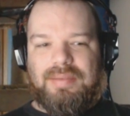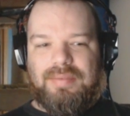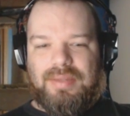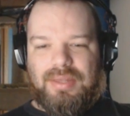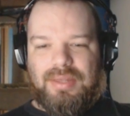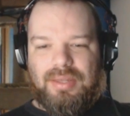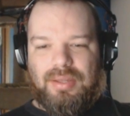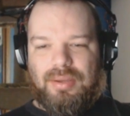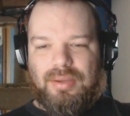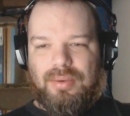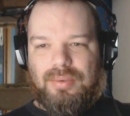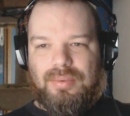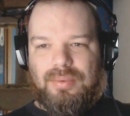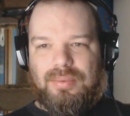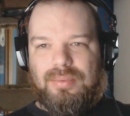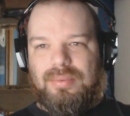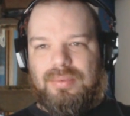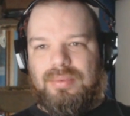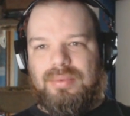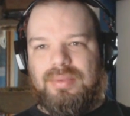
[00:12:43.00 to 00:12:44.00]
even
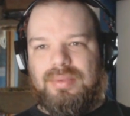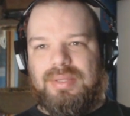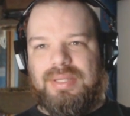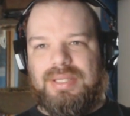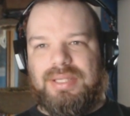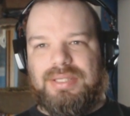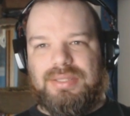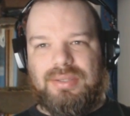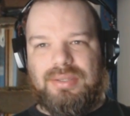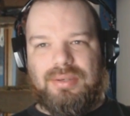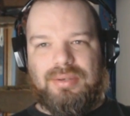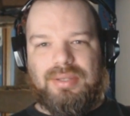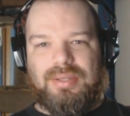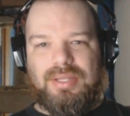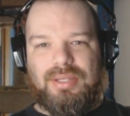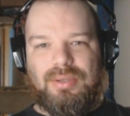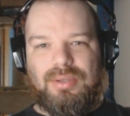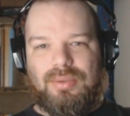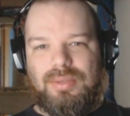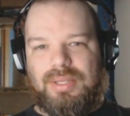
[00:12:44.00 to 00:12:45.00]
though these are
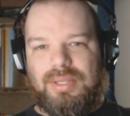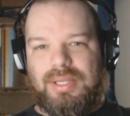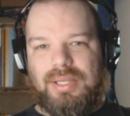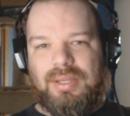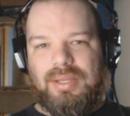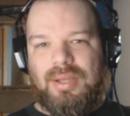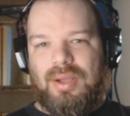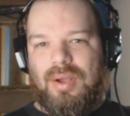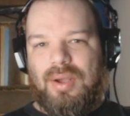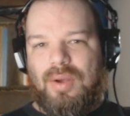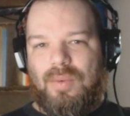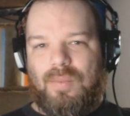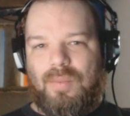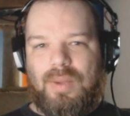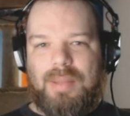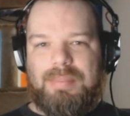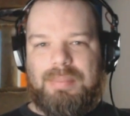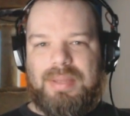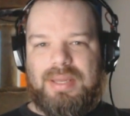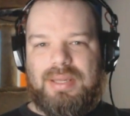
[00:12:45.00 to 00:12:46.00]
the only
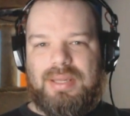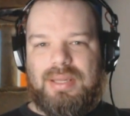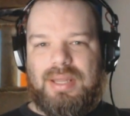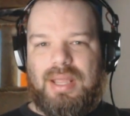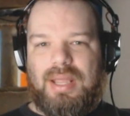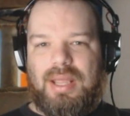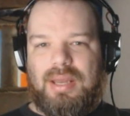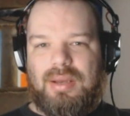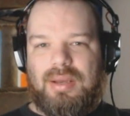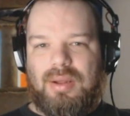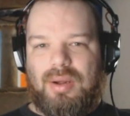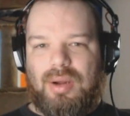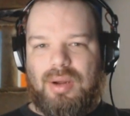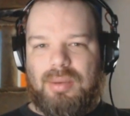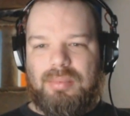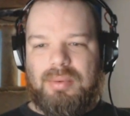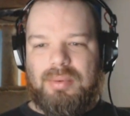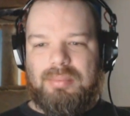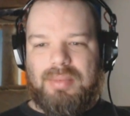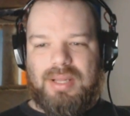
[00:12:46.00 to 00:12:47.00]
weapon and
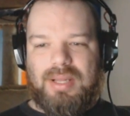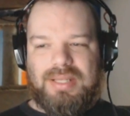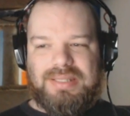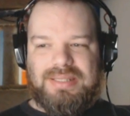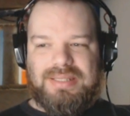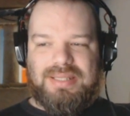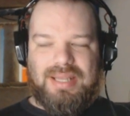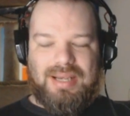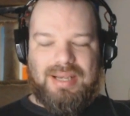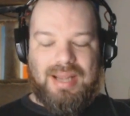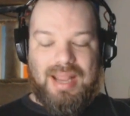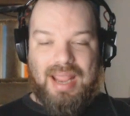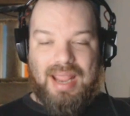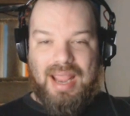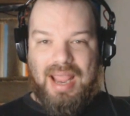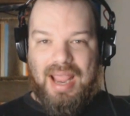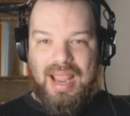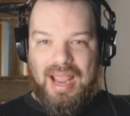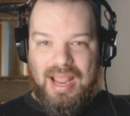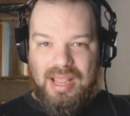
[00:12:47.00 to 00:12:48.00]
armor mods that I
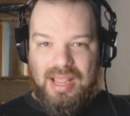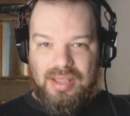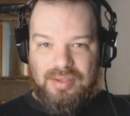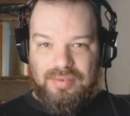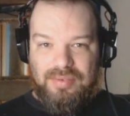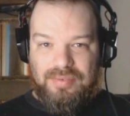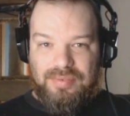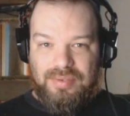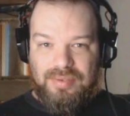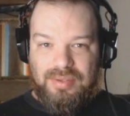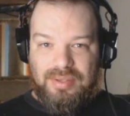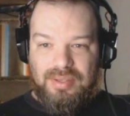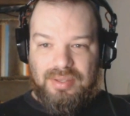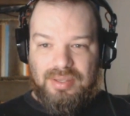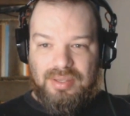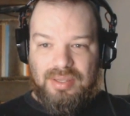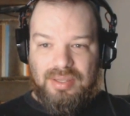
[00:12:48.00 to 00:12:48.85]
have,